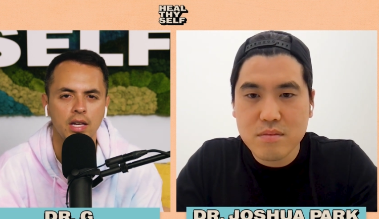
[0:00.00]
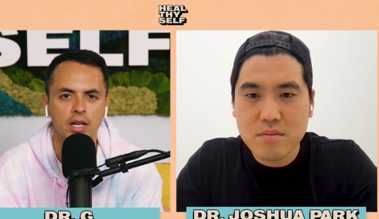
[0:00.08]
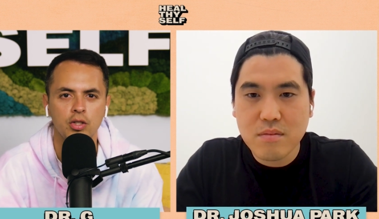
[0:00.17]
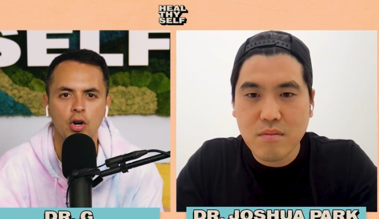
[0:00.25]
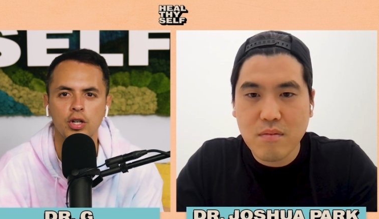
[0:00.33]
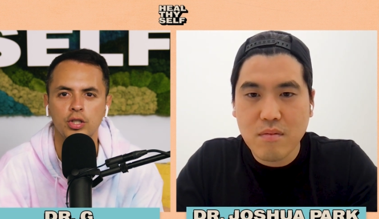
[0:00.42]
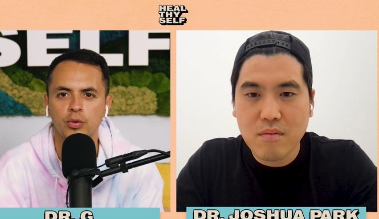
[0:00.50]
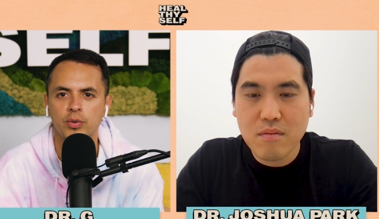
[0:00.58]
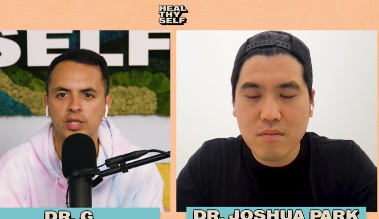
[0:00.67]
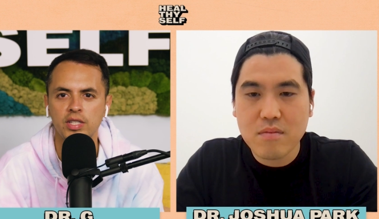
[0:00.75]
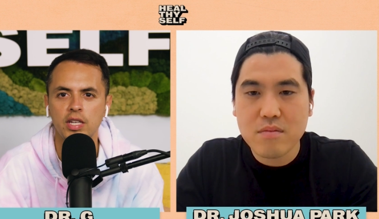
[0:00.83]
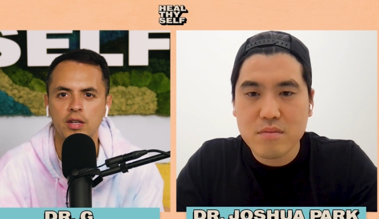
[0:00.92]
Speaker 1: It's hard to
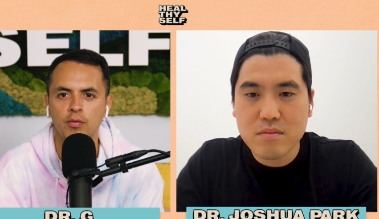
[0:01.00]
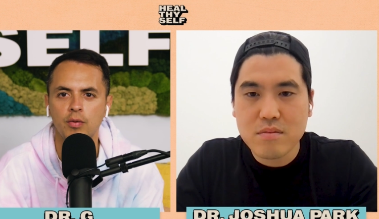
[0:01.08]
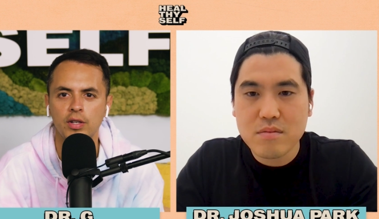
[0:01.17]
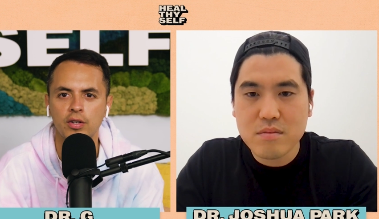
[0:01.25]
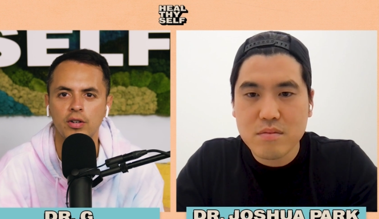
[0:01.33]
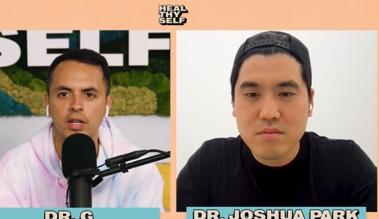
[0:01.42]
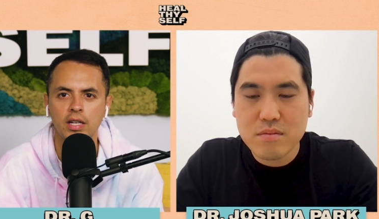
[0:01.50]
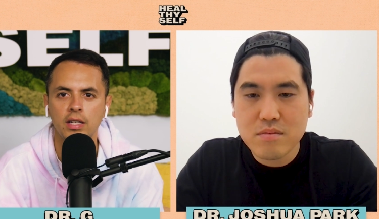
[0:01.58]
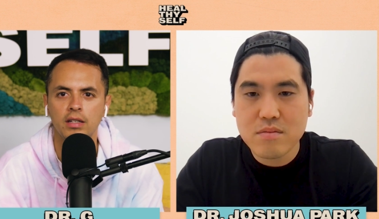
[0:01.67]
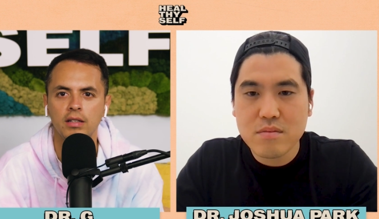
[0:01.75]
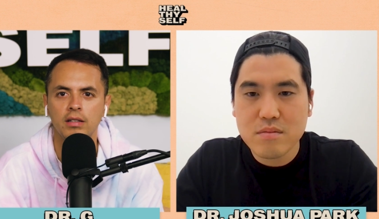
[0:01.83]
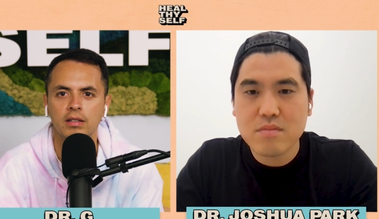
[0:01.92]
receive when you're
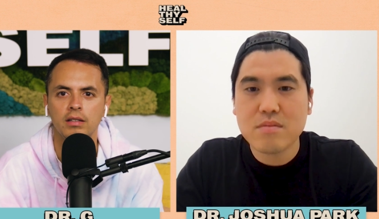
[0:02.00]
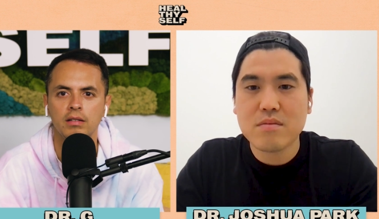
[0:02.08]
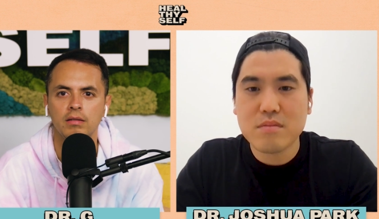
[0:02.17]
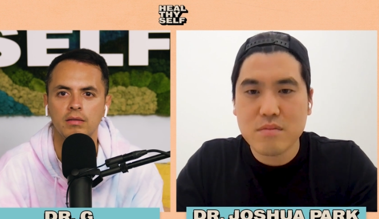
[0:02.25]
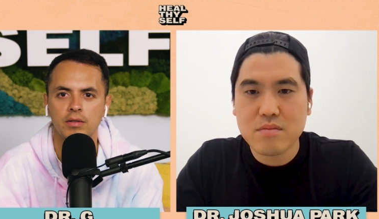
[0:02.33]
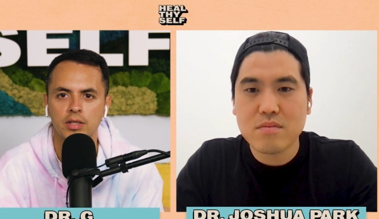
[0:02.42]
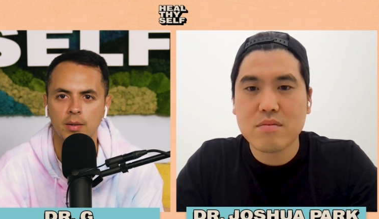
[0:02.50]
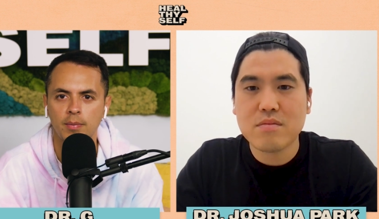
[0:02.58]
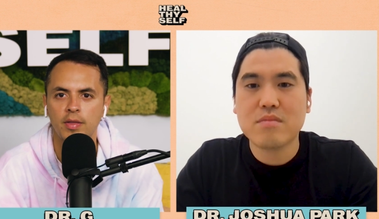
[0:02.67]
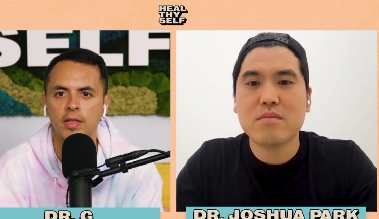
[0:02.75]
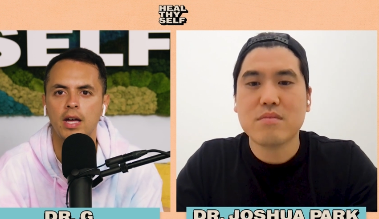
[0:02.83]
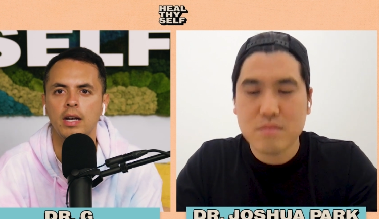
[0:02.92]
in
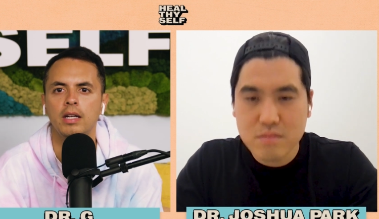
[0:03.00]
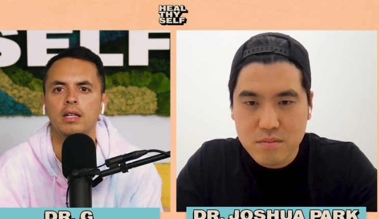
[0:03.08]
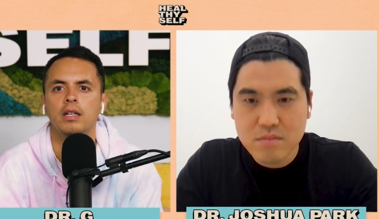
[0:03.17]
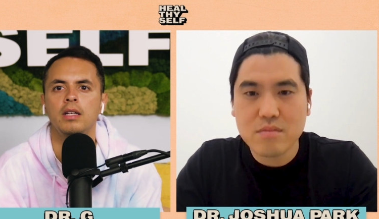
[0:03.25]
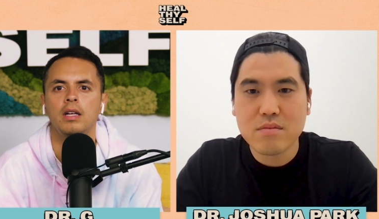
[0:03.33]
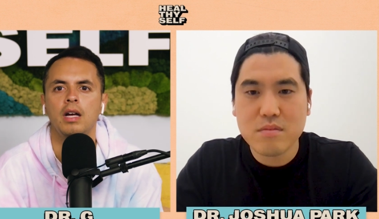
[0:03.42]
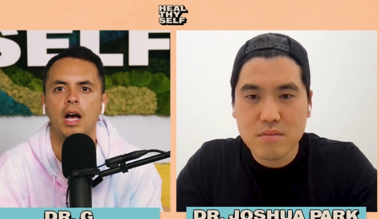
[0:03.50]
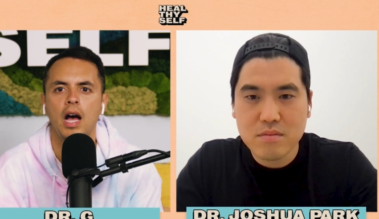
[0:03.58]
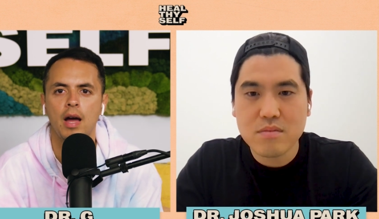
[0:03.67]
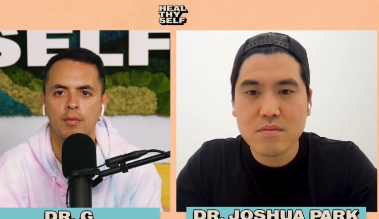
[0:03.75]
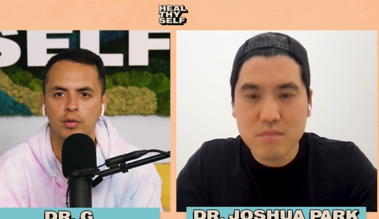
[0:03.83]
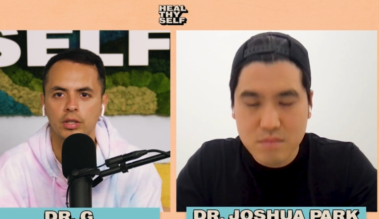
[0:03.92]
sympathetic.
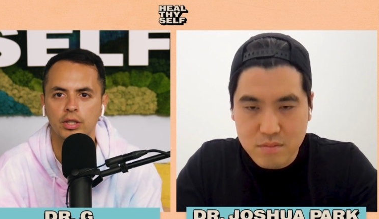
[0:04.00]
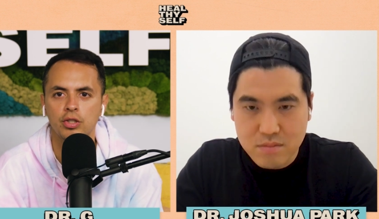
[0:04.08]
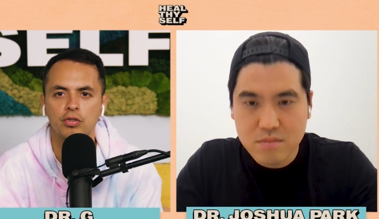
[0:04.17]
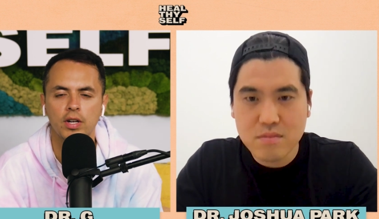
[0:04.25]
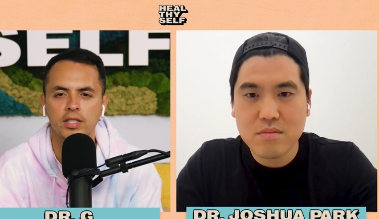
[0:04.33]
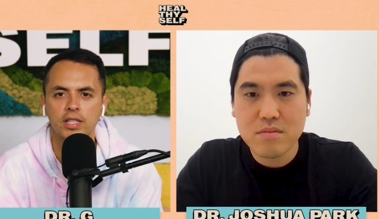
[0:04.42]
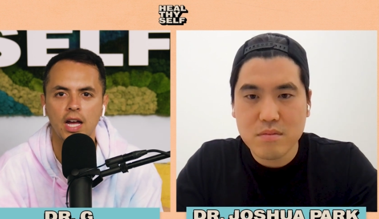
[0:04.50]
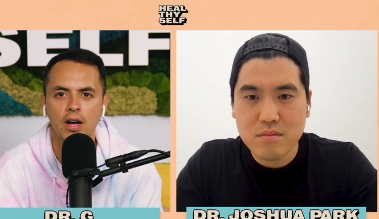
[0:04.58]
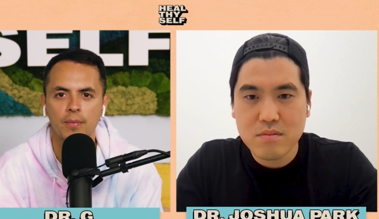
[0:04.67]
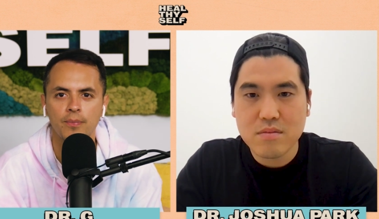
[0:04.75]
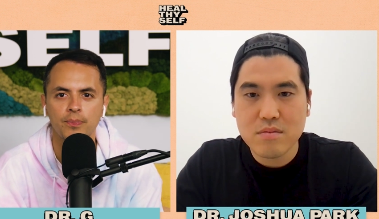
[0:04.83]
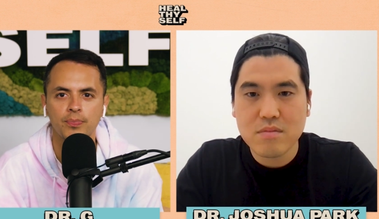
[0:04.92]
I'm really stressed out
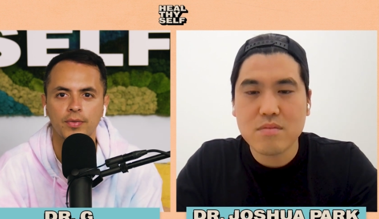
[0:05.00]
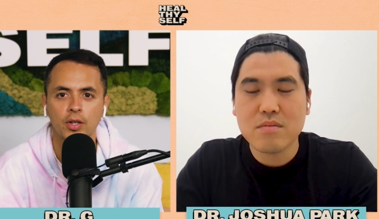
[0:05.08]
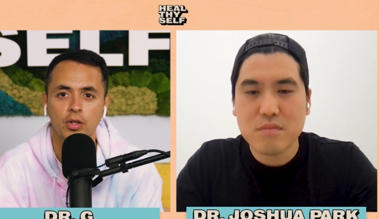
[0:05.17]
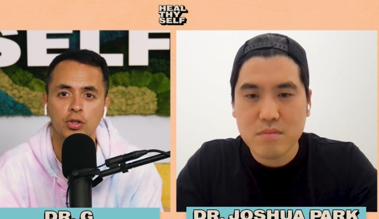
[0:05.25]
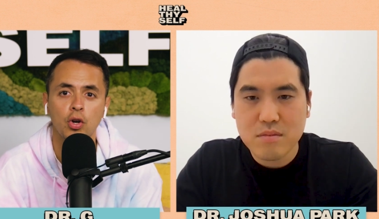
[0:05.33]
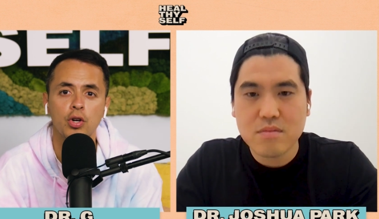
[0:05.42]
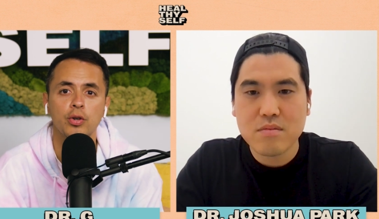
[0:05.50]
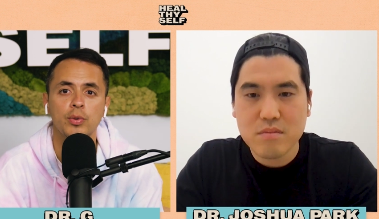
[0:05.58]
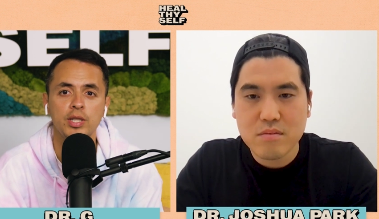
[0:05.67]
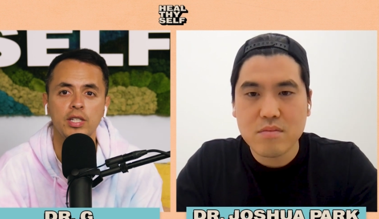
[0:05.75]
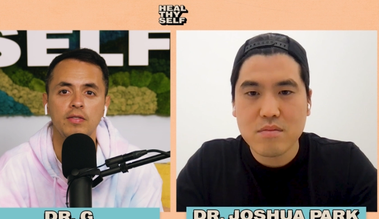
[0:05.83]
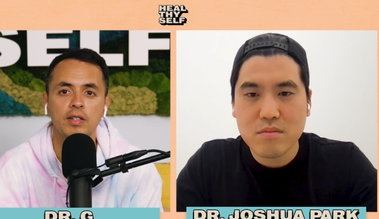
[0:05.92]
because all you're
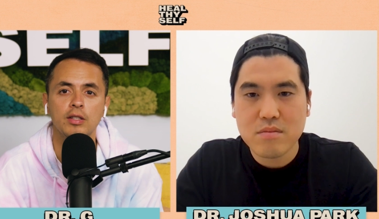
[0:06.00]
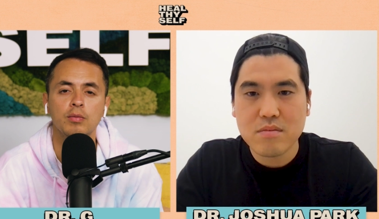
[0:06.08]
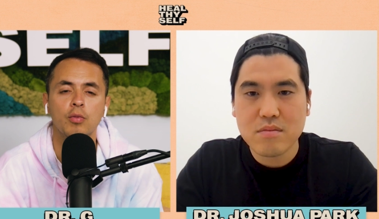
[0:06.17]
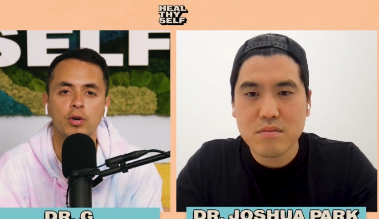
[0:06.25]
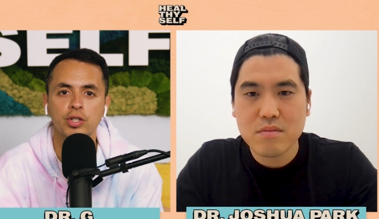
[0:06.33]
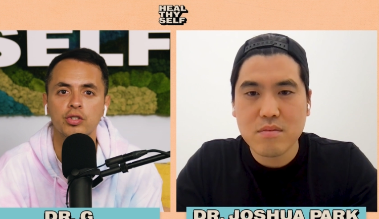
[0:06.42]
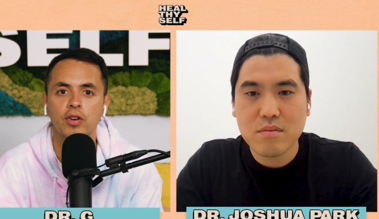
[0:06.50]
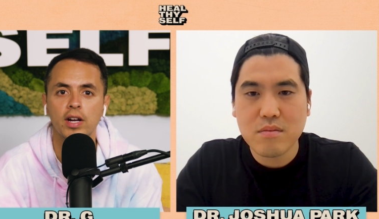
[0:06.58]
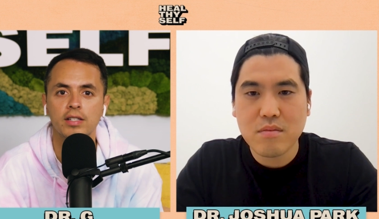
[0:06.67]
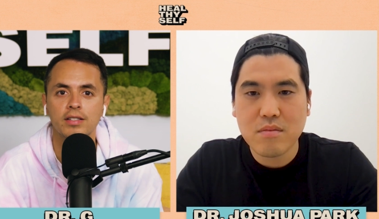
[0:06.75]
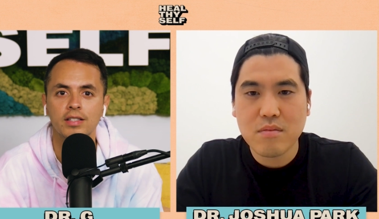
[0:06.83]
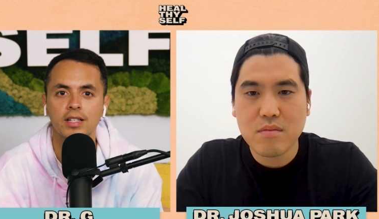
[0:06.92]
receiving is more
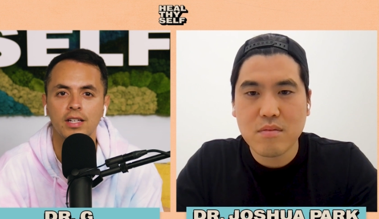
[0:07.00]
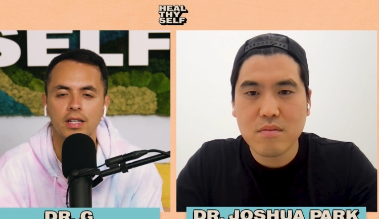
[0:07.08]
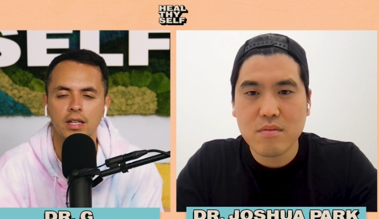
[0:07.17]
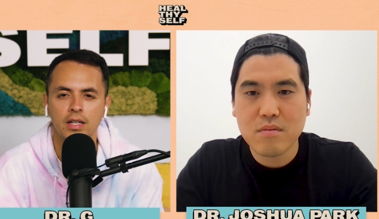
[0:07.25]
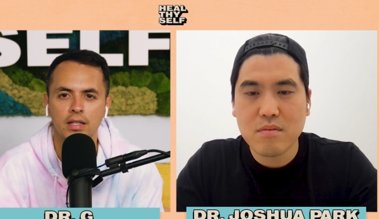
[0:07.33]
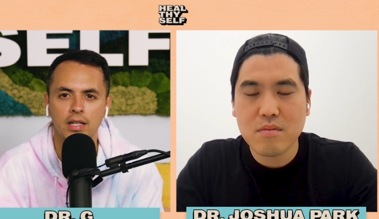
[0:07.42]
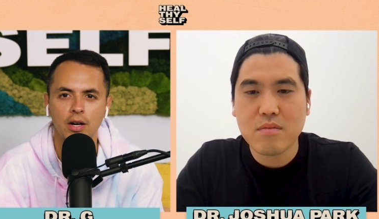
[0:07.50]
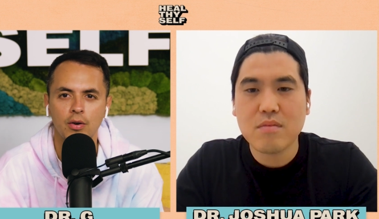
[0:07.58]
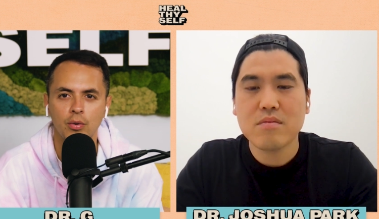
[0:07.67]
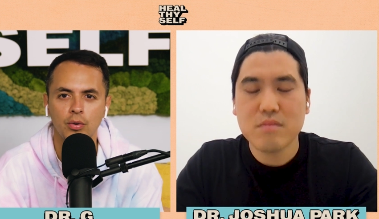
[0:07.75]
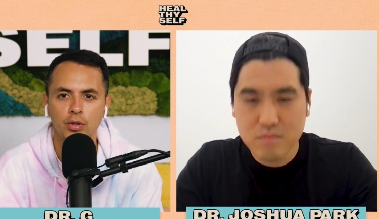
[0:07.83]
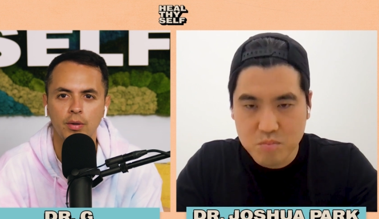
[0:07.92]
stress. Now,
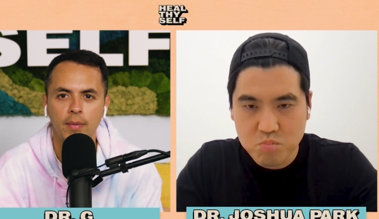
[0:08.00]
mm-hmm. you